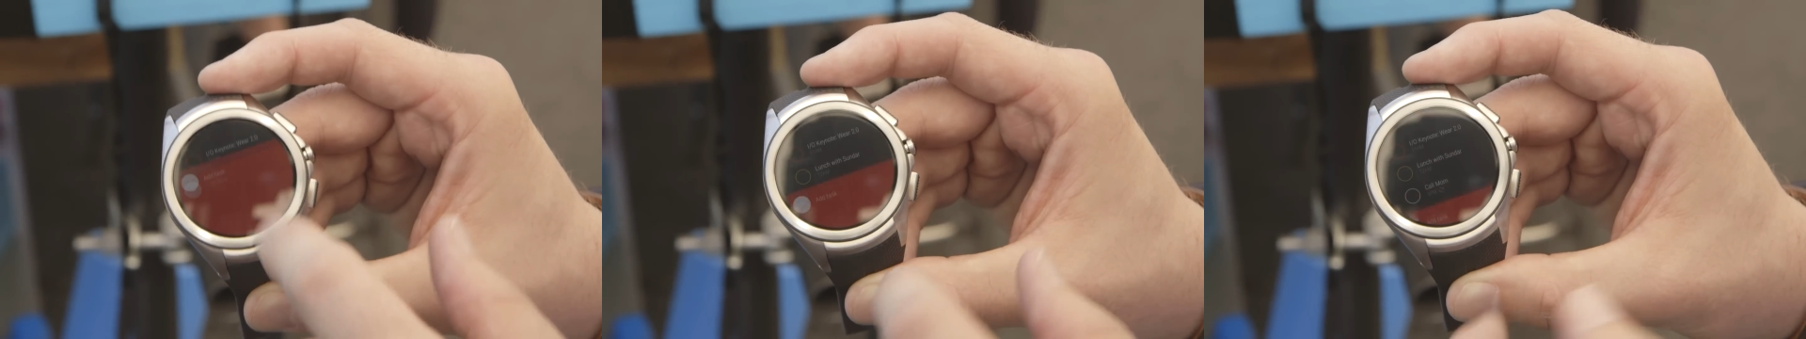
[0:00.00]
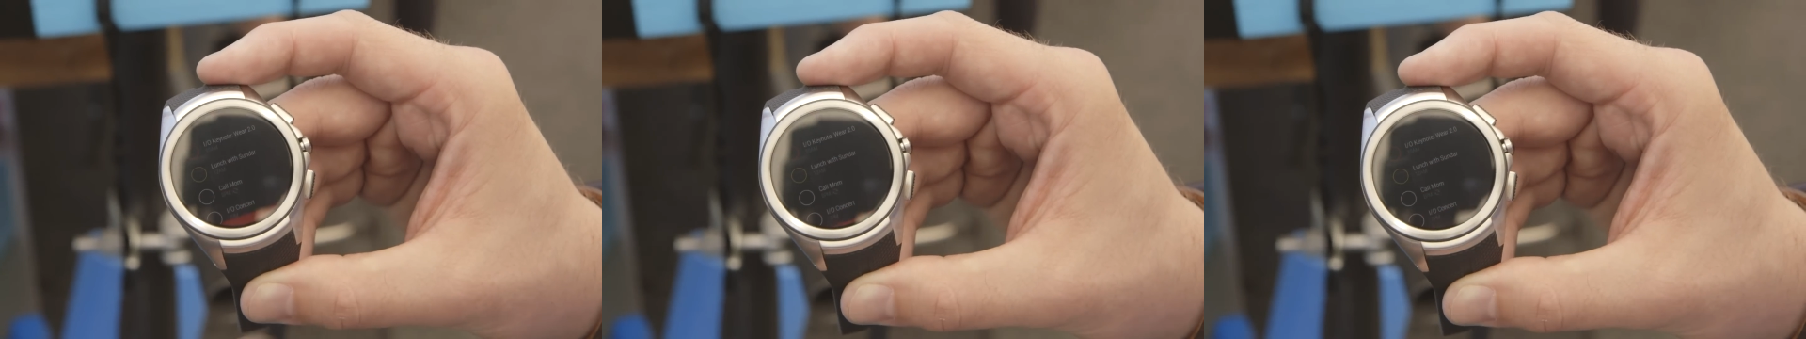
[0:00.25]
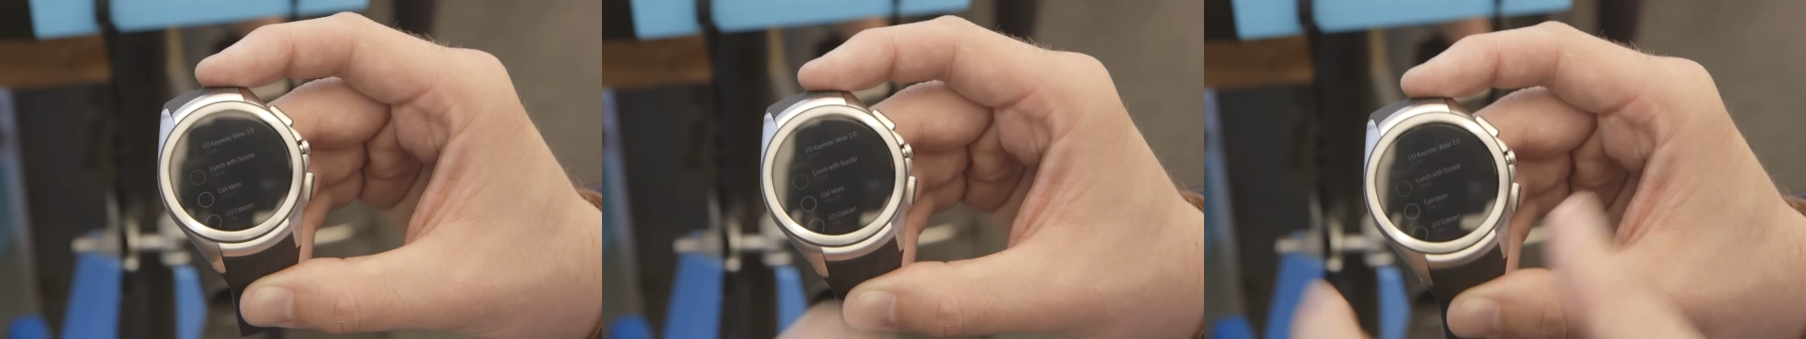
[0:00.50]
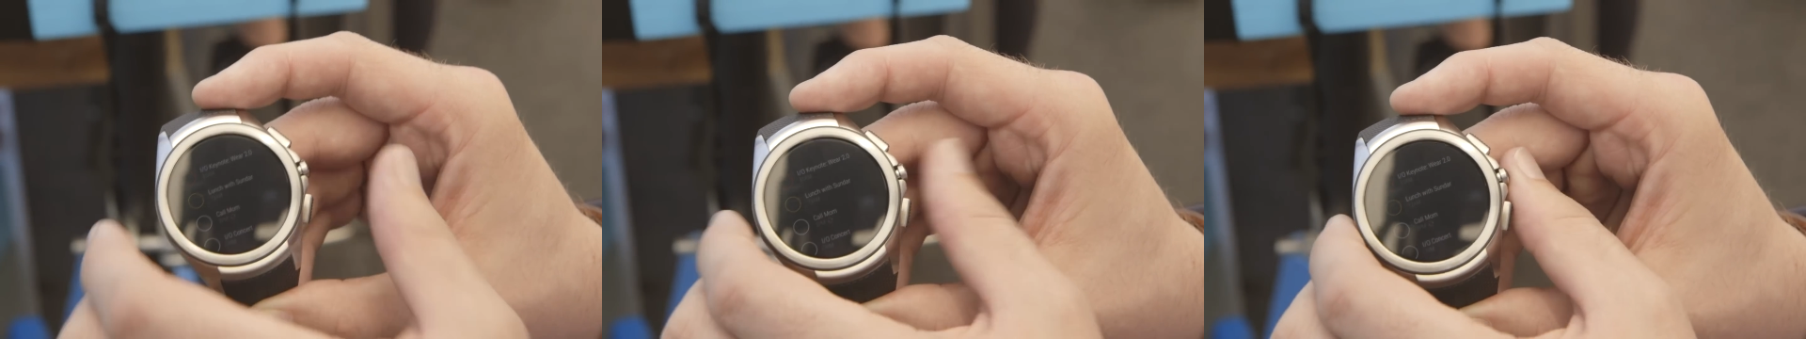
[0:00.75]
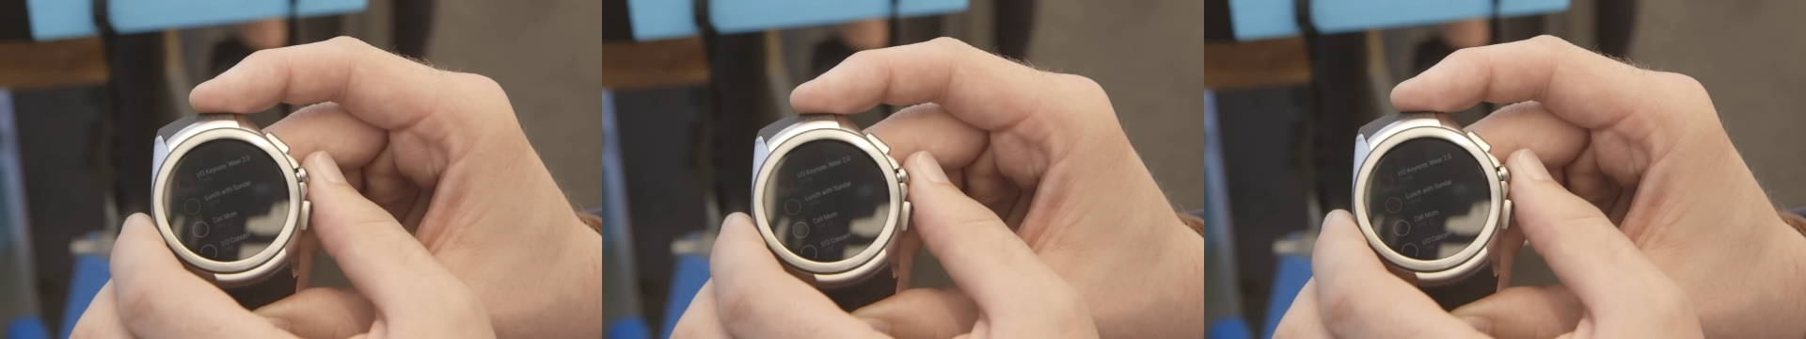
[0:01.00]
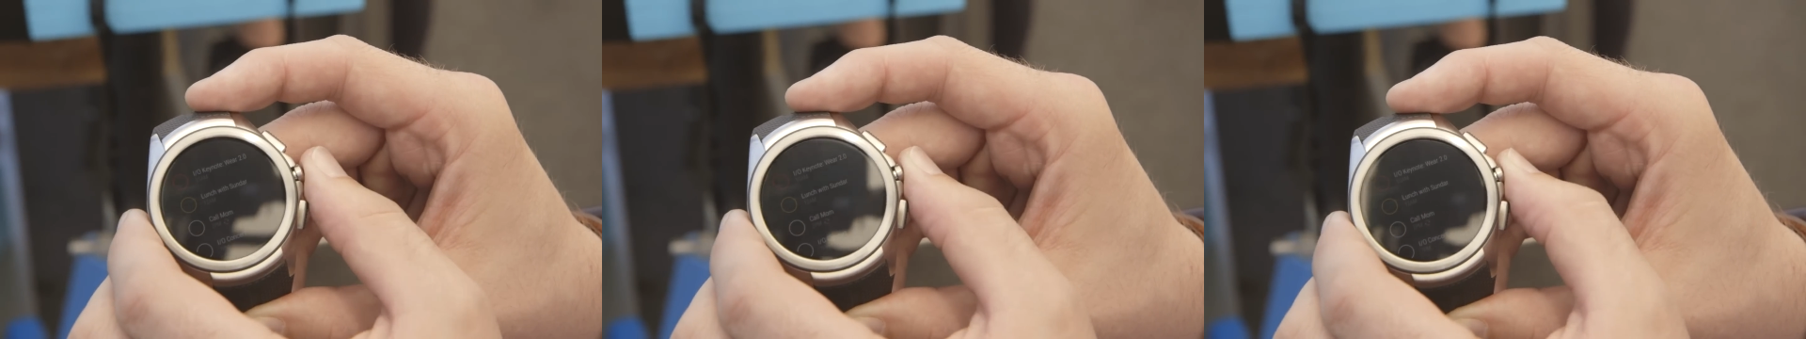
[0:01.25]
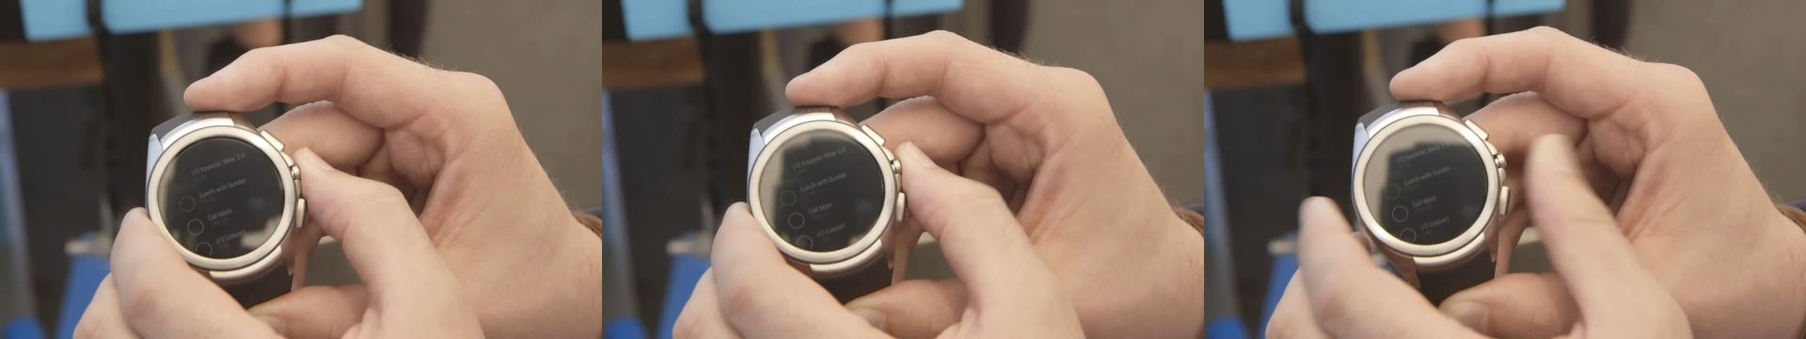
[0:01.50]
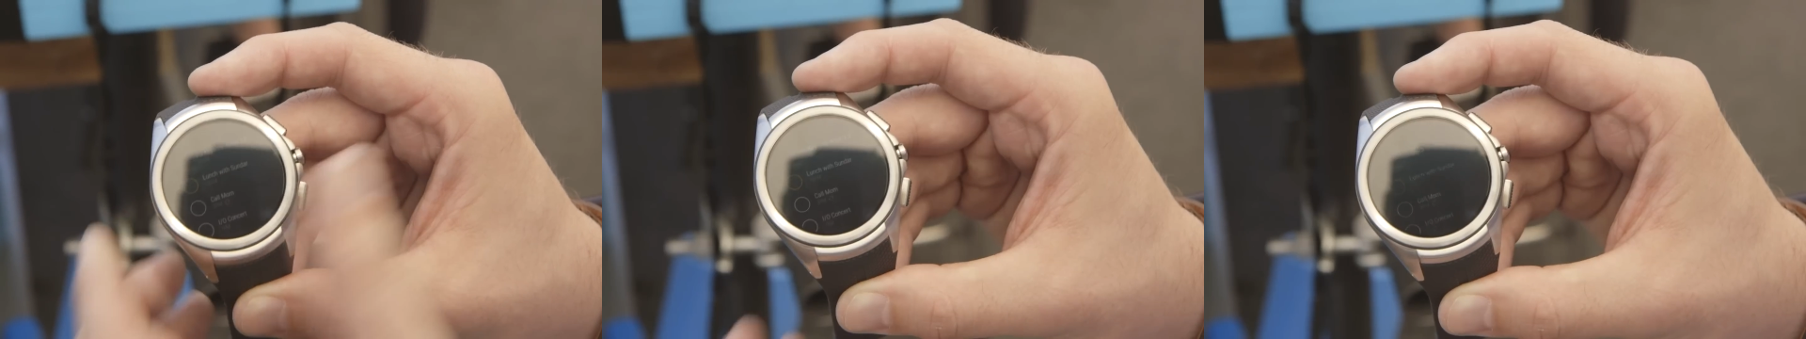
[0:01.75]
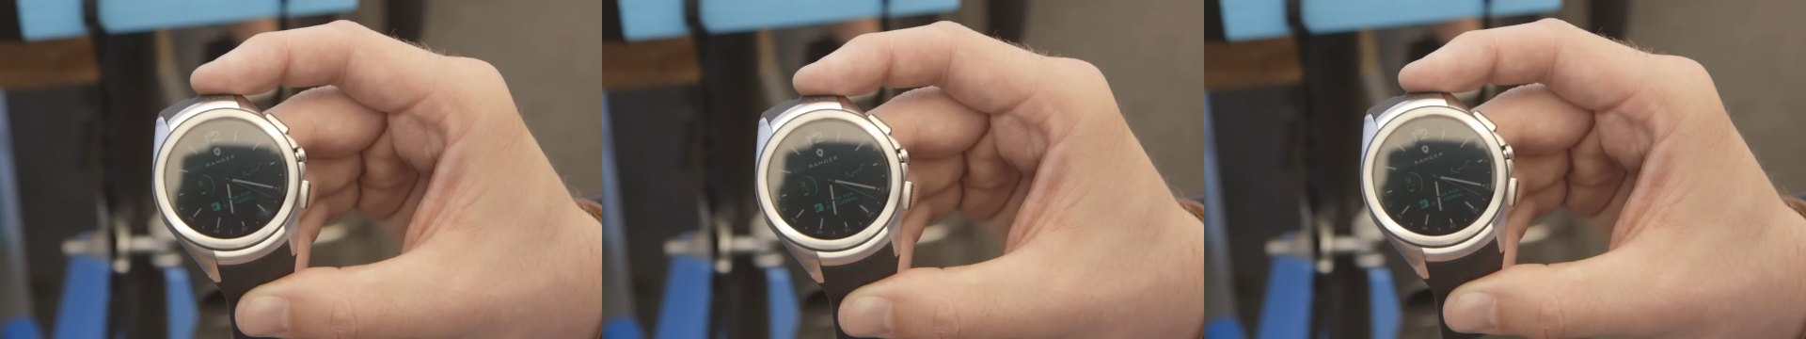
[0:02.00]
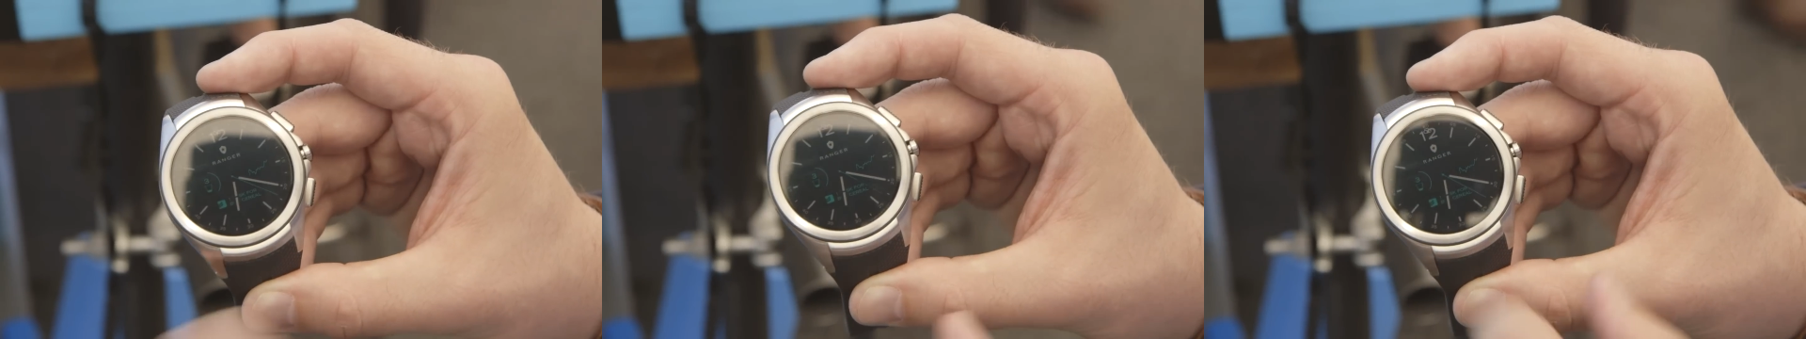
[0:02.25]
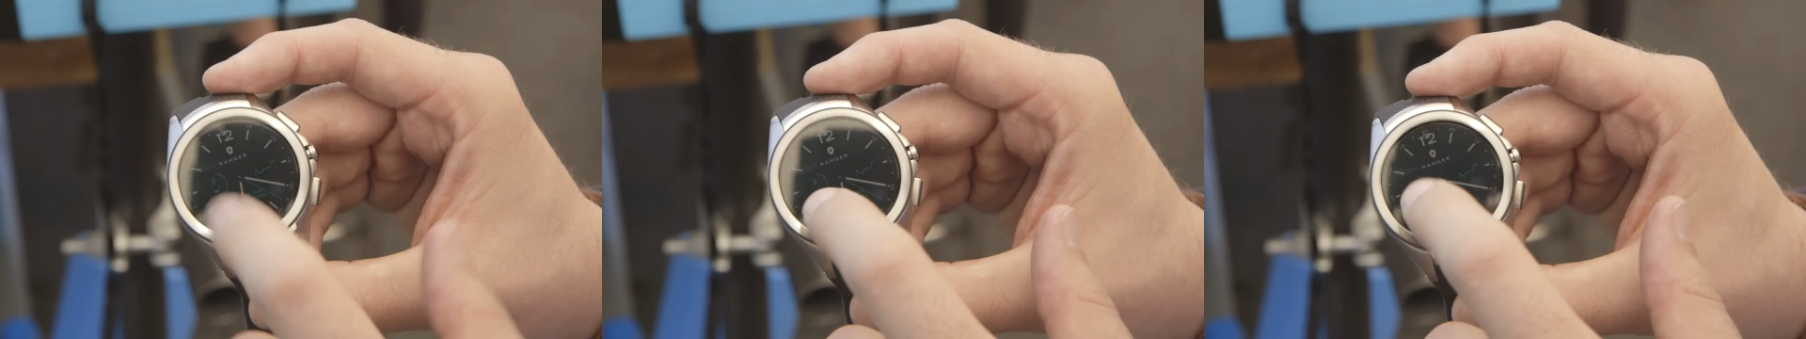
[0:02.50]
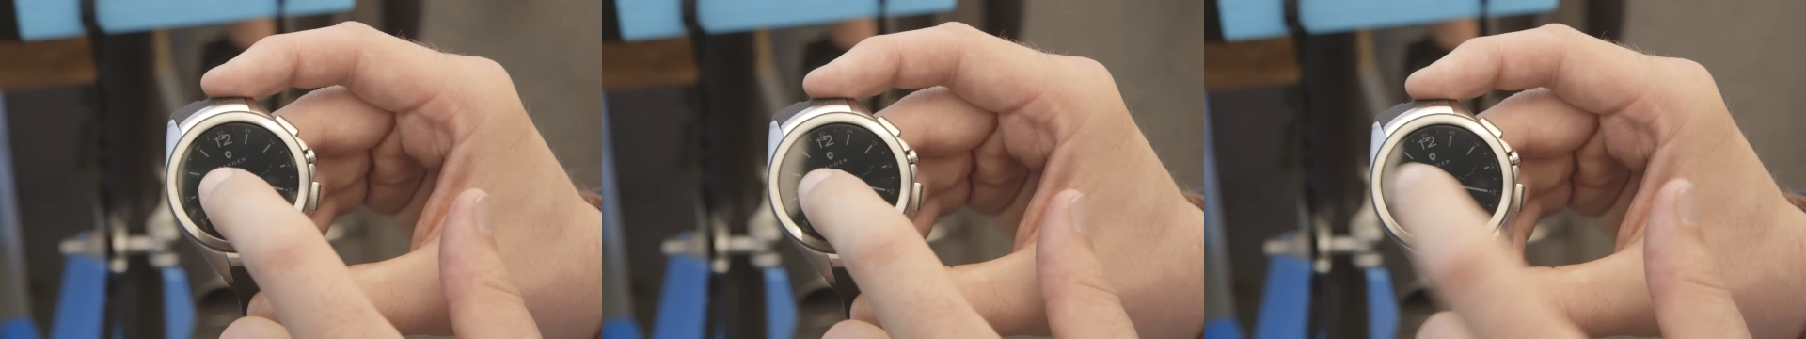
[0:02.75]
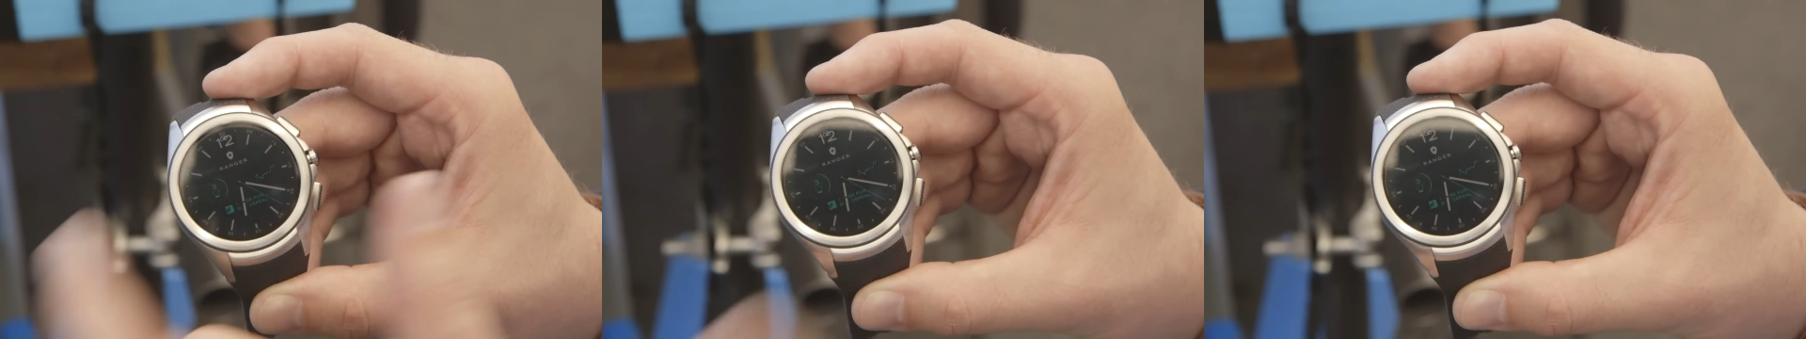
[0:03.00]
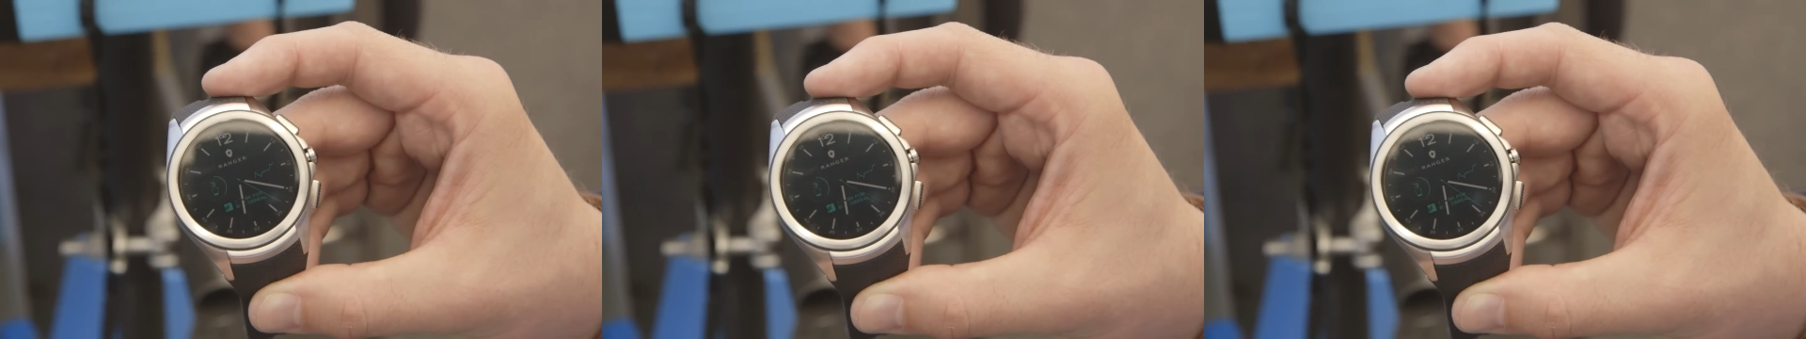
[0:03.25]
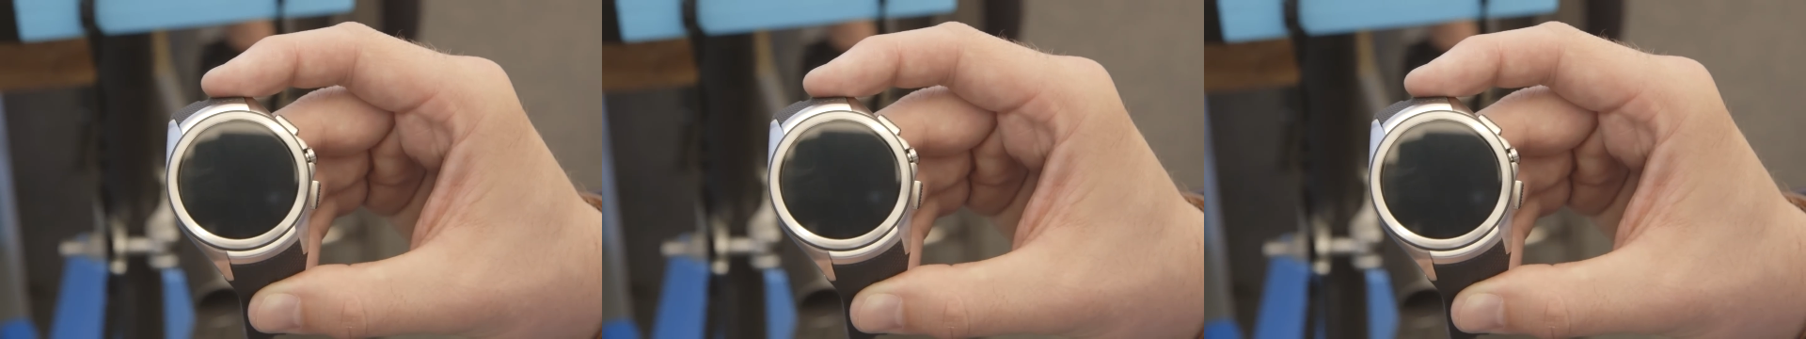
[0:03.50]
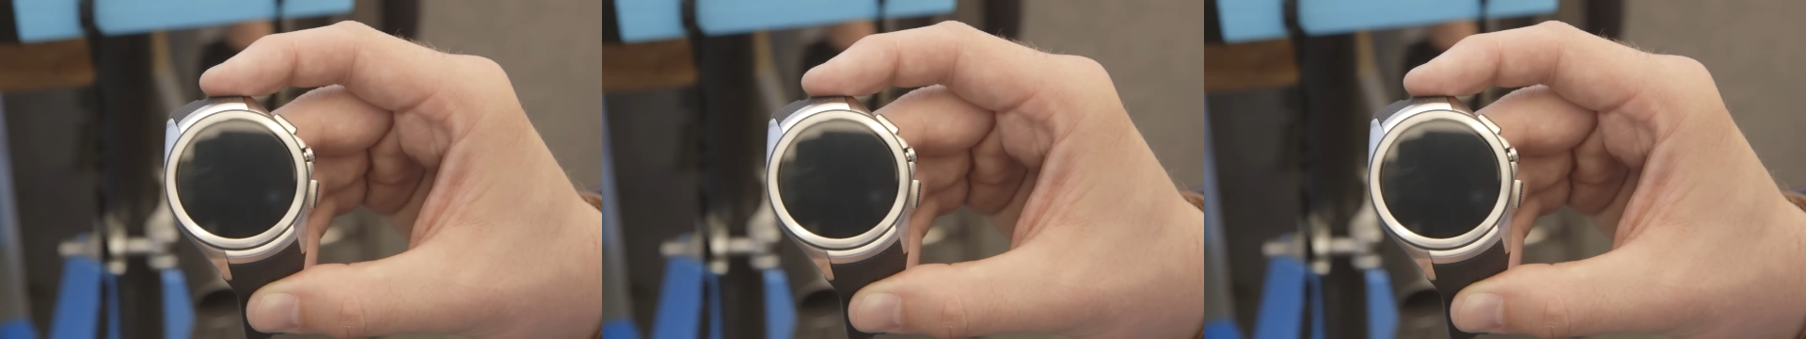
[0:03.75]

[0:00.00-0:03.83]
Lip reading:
Nobody's mouth can be seen.